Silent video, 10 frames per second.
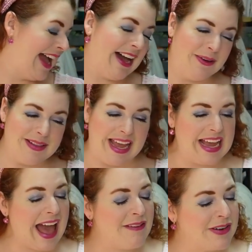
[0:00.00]
out
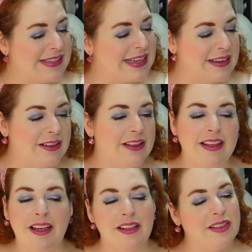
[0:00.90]
like every
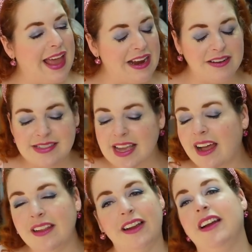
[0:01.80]
single layer's
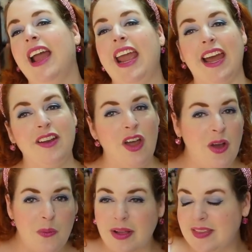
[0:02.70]
color and
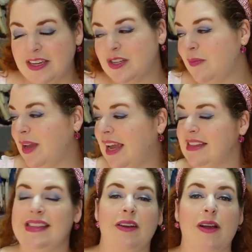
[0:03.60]
what they should be,
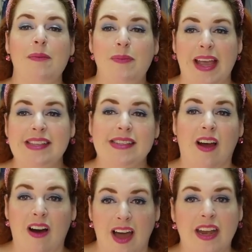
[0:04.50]
etc., based
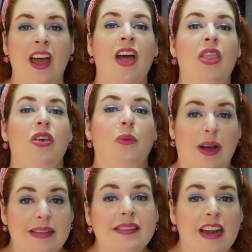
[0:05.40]
on the
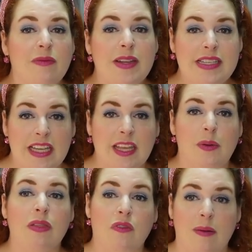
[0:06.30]
ones that I've been dealing
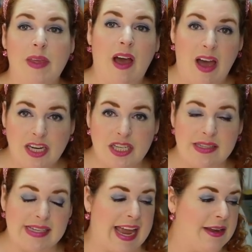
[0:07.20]
with from the
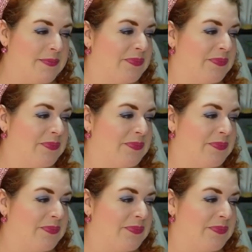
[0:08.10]
auction site.